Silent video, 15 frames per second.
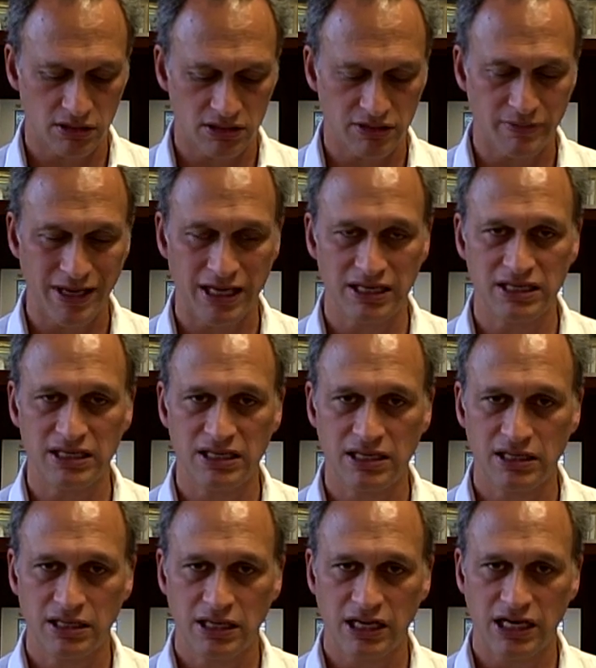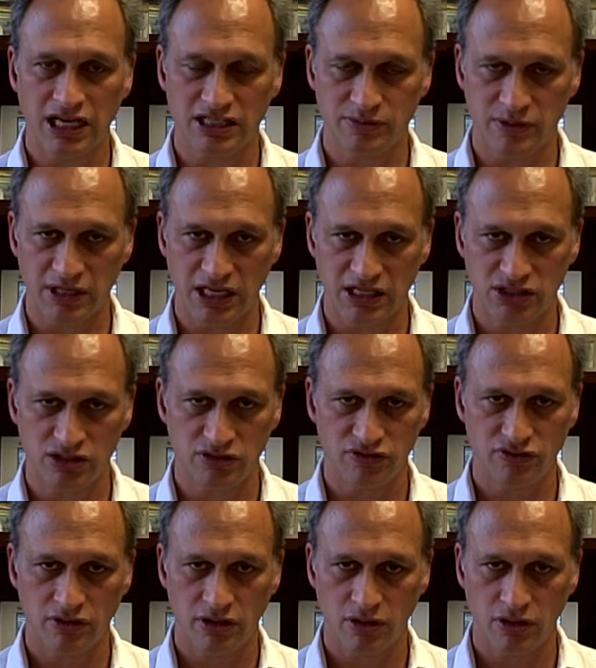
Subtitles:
demanded an explanation